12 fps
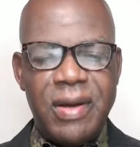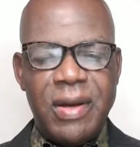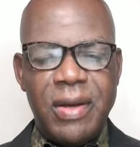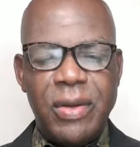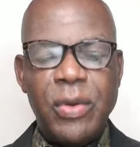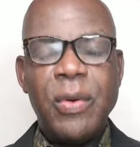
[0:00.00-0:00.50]

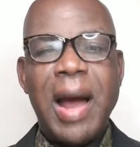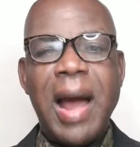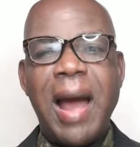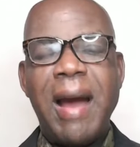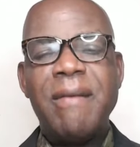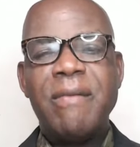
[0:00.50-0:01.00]
you
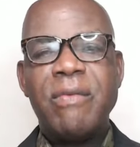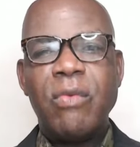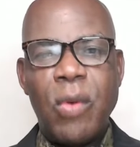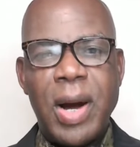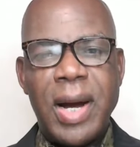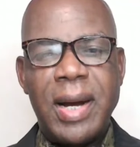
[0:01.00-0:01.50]
have
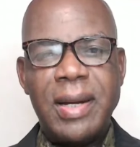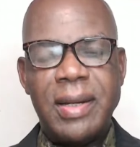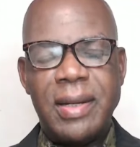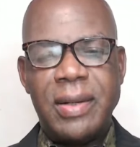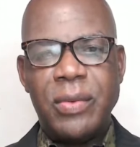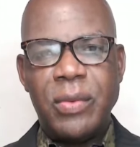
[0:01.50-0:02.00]

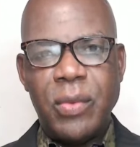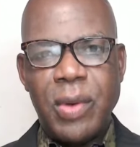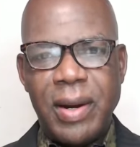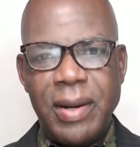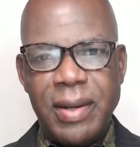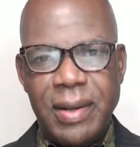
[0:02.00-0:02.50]

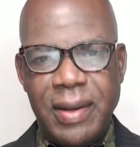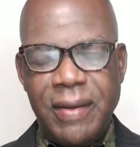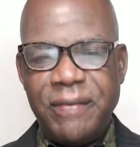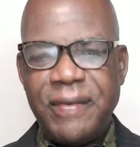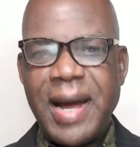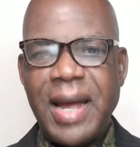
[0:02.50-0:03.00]
a
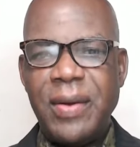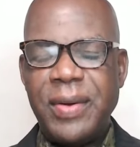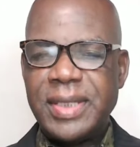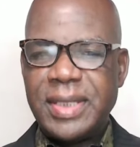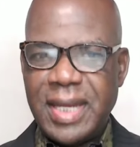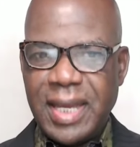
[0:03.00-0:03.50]
fire
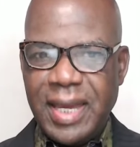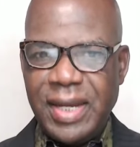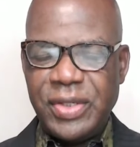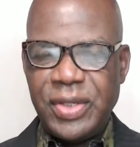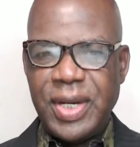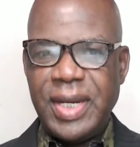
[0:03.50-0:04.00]

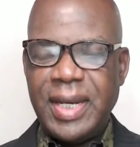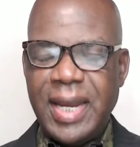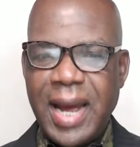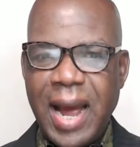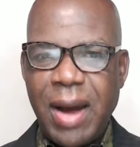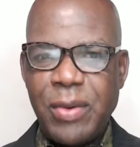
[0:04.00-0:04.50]
extinguisher in the
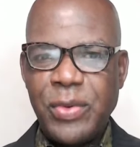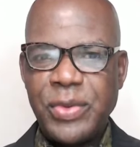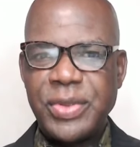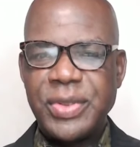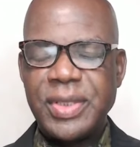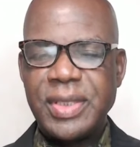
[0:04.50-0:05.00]

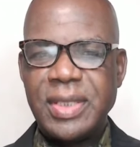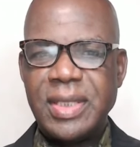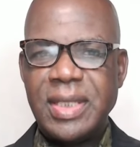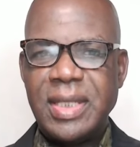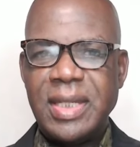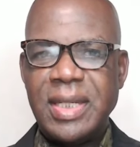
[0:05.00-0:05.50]
house
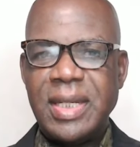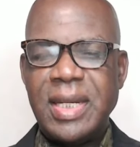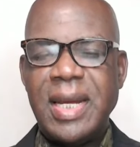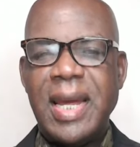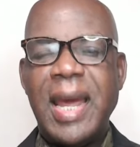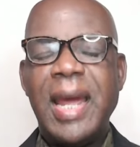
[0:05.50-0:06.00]

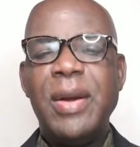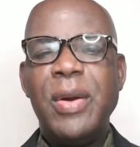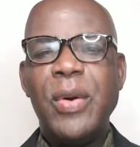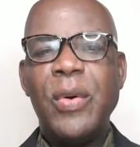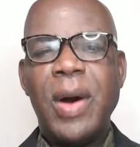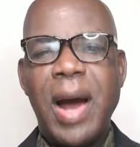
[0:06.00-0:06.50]
and
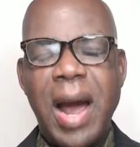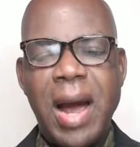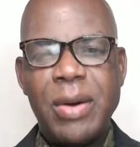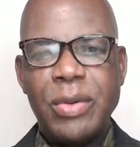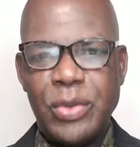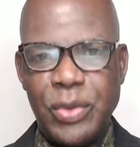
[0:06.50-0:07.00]
know
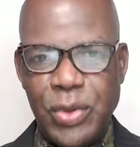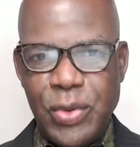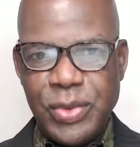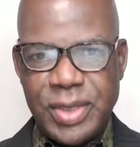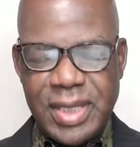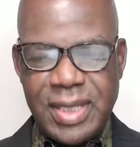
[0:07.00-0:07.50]
how to
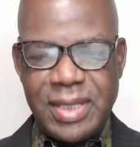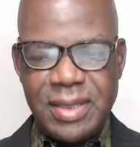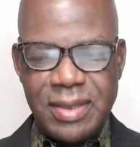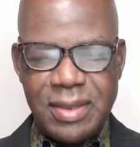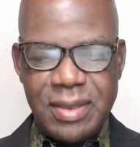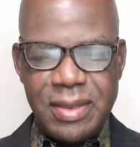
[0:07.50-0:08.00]
use it,
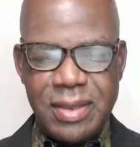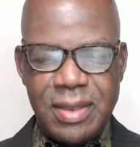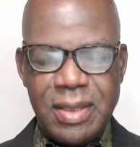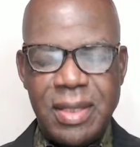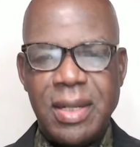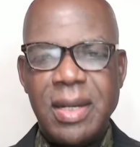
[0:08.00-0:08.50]

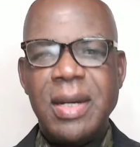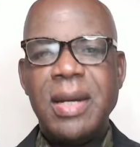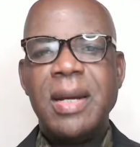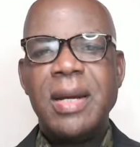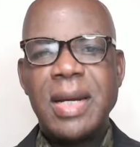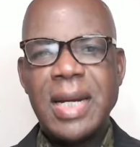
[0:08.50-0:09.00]

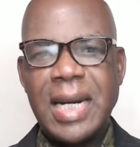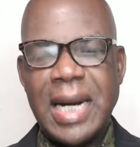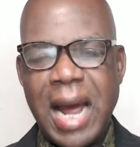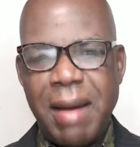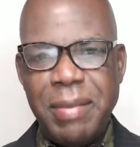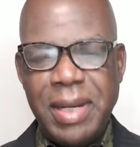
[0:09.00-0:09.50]

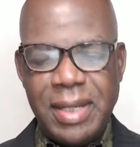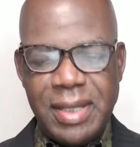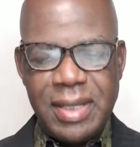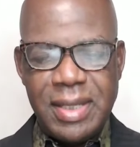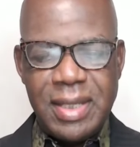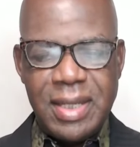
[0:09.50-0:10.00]
grab
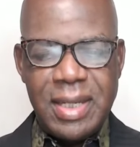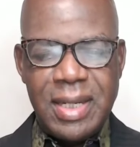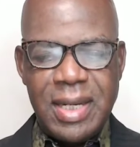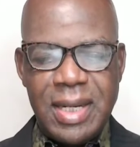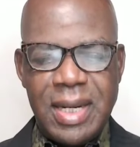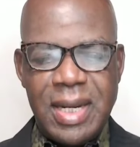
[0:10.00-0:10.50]
it
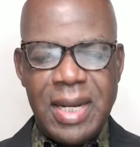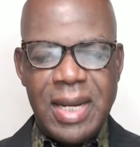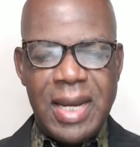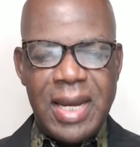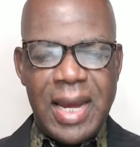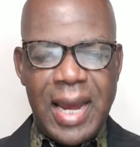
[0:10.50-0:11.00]

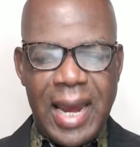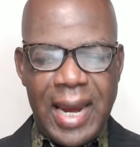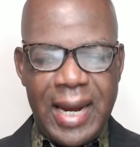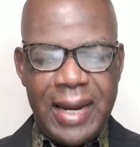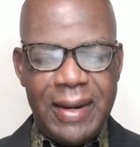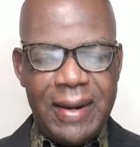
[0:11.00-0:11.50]

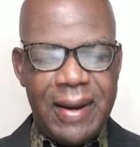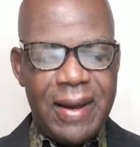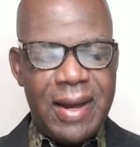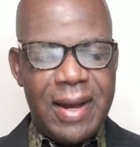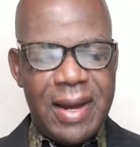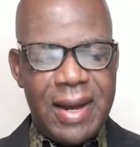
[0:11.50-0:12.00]
and
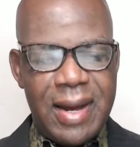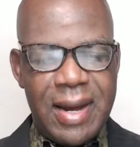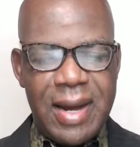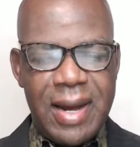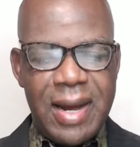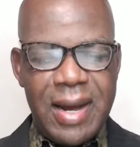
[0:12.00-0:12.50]

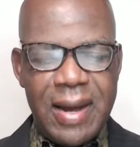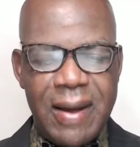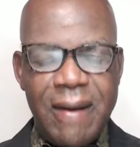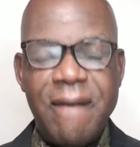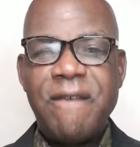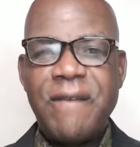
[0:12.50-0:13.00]

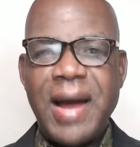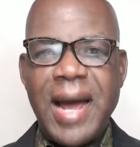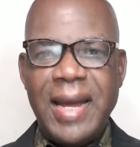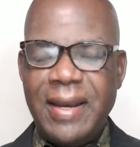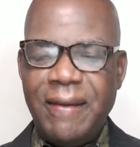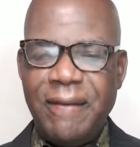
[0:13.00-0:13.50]

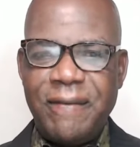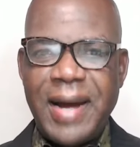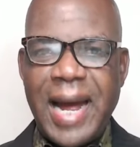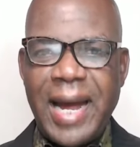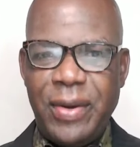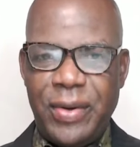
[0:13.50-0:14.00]
fight the
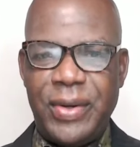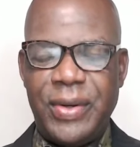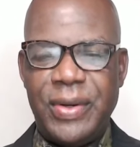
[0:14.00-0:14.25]
fire